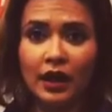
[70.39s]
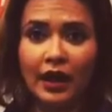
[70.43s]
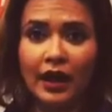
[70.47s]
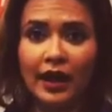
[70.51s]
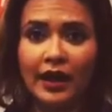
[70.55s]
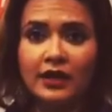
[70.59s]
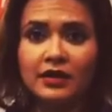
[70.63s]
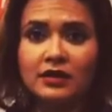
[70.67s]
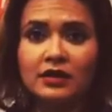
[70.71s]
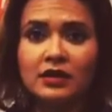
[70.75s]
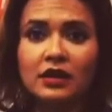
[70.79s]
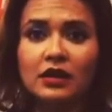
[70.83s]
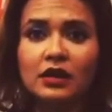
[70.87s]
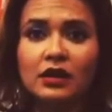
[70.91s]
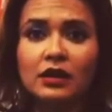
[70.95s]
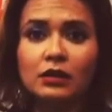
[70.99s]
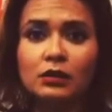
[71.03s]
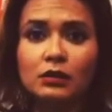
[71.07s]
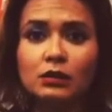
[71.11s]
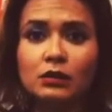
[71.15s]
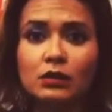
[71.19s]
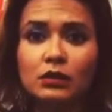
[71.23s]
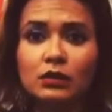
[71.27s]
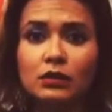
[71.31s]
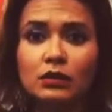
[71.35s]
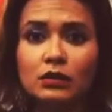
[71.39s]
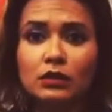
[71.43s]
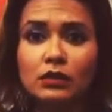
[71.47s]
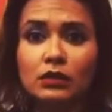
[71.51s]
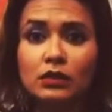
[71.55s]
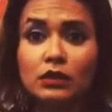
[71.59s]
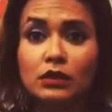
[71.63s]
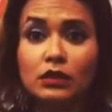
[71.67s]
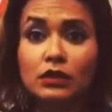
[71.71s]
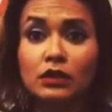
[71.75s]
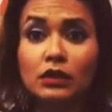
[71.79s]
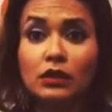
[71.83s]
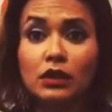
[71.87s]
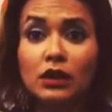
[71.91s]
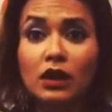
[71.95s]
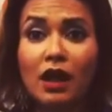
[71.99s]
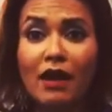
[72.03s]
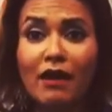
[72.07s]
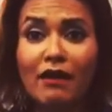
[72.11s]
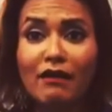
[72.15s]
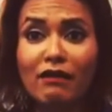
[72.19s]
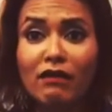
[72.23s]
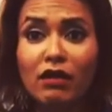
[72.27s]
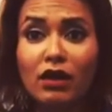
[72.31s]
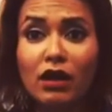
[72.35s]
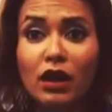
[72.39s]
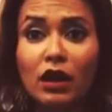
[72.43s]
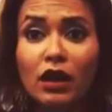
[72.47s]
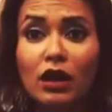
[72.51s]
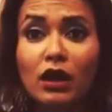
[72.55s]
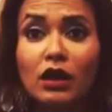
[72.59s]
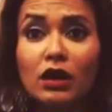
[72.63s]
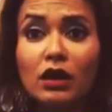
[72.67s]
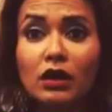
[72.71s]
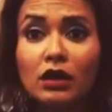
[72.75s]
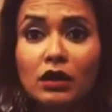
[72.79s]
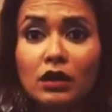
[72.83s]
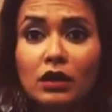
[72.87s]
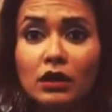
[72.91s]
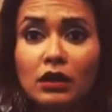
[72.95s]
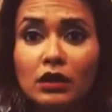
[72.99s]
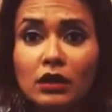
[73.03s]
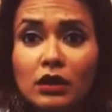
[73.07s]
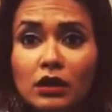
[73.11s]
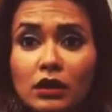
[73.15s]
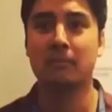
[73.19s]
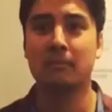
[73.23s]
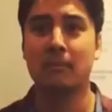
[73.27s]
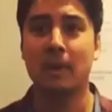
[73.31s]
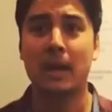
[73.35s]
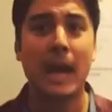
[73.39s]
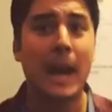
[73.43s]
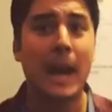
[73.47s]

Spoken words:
asking him to love her.